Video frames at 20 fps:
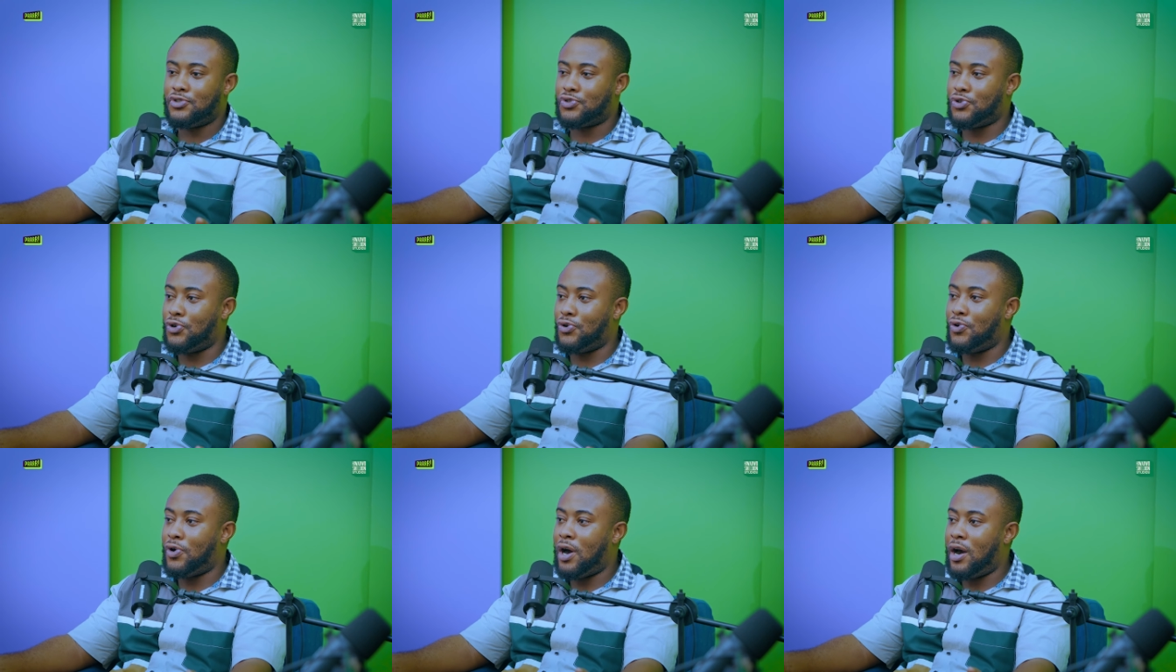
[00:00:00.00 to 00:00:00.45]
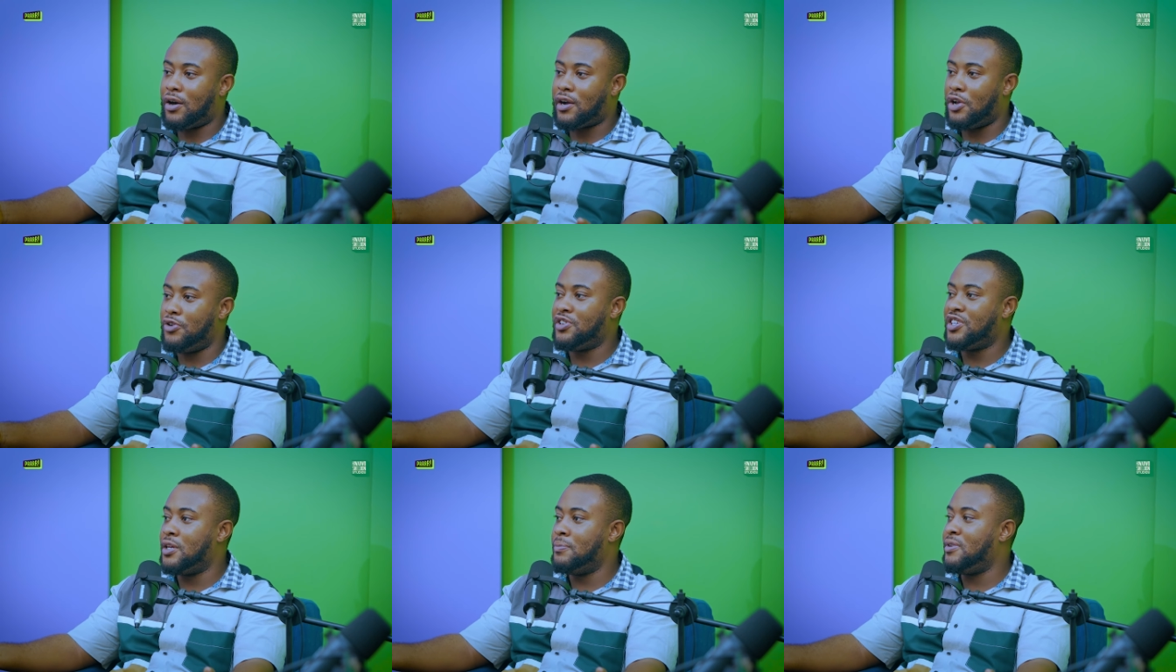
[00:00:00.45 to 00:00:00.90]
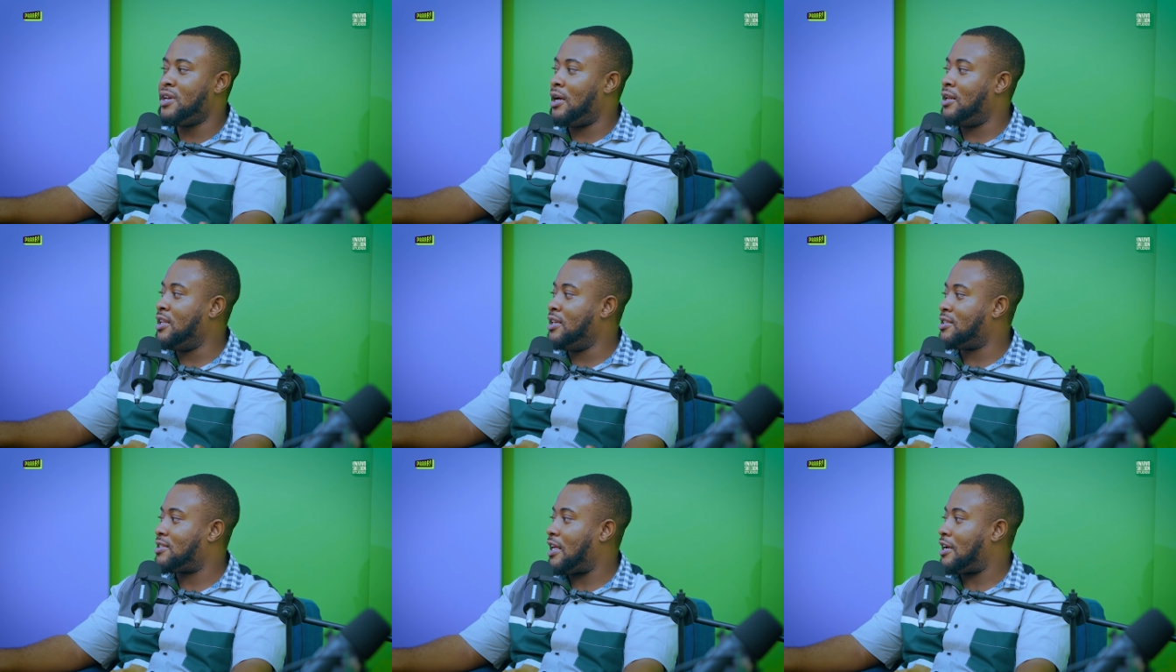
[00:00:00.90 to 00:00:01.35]
So how can you give me
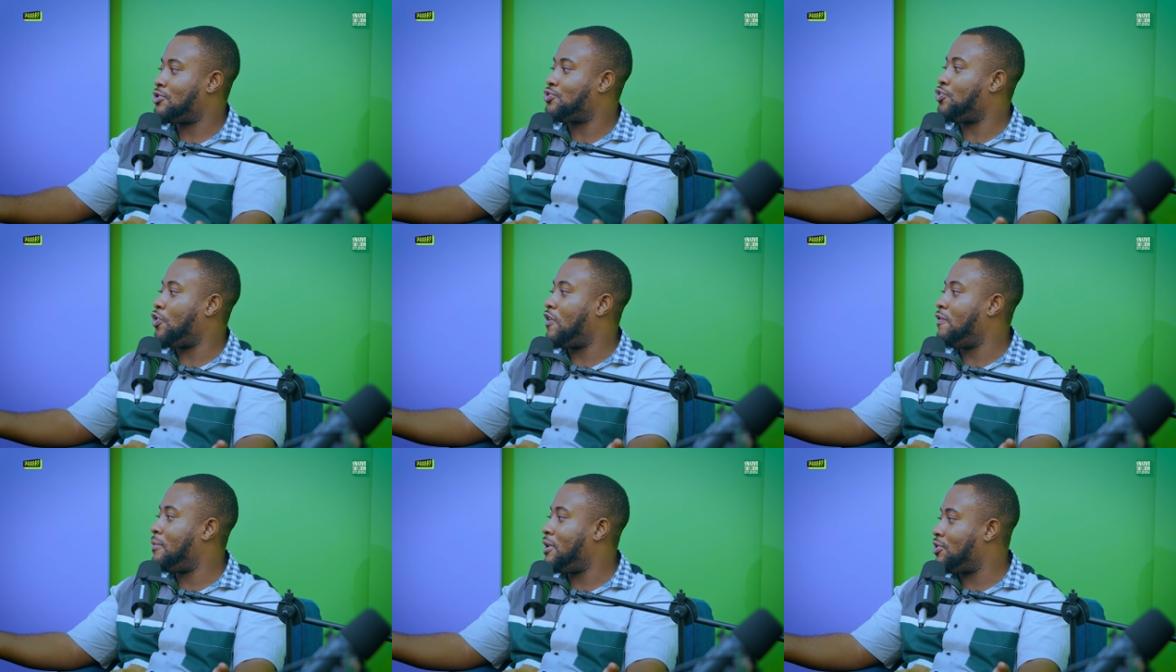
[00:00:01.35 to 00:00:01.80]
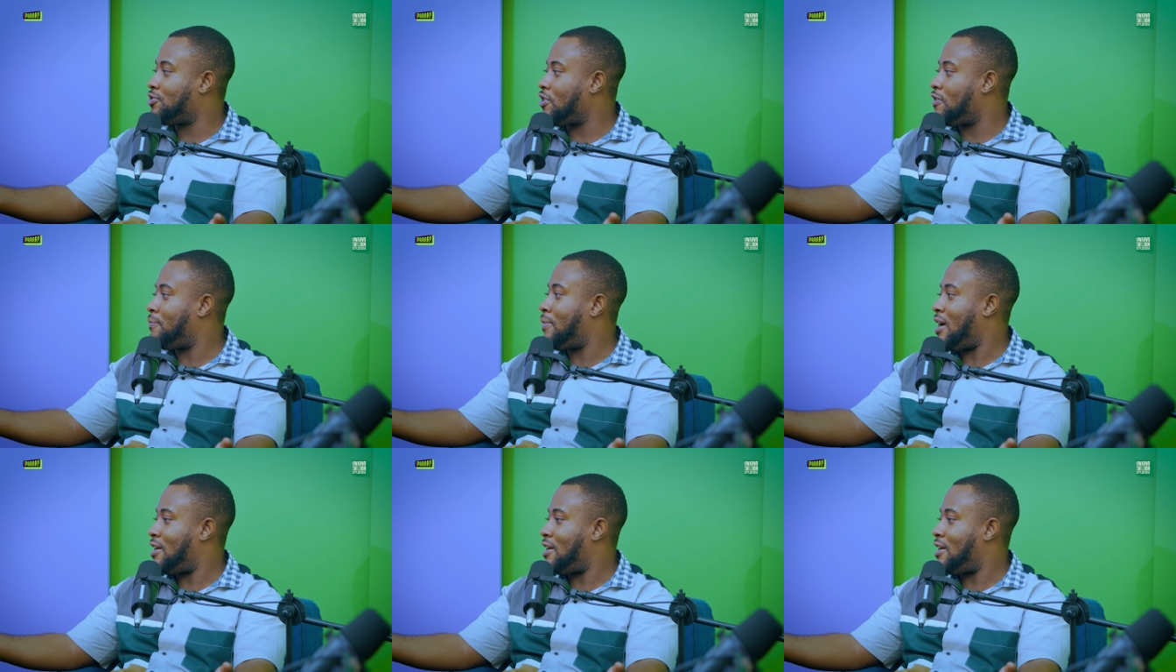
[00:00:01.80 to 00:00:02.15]
at least like 12 minutes of